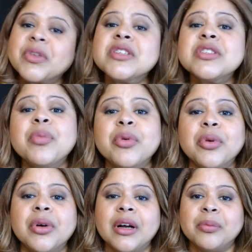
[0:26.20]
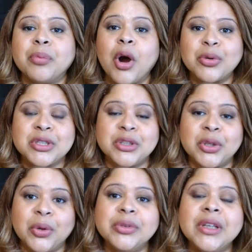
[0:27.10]
several borrowers on a
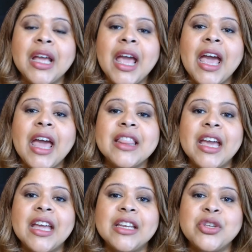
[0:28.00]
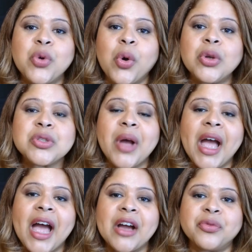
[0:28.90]
loan, and then you also
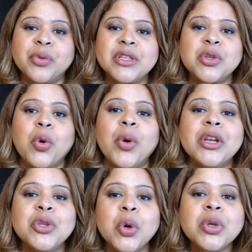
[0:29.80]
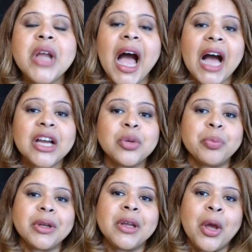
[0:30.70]
have what is called a
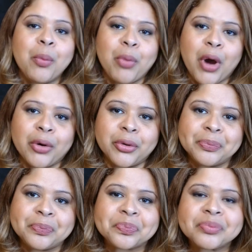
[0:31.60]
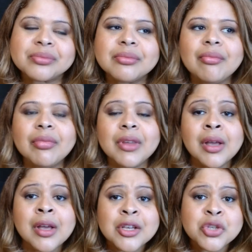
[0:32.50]
non-occupant borrower.
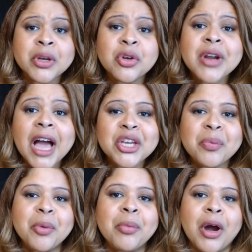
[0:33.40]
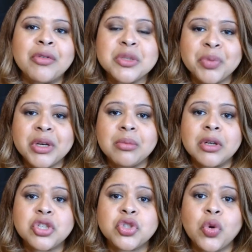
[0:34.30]
So a non-occupant borrower is pretty
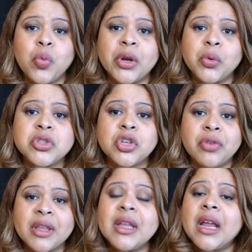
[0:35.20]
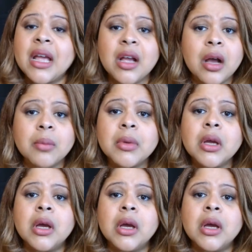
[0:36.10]
much someone whose credit, income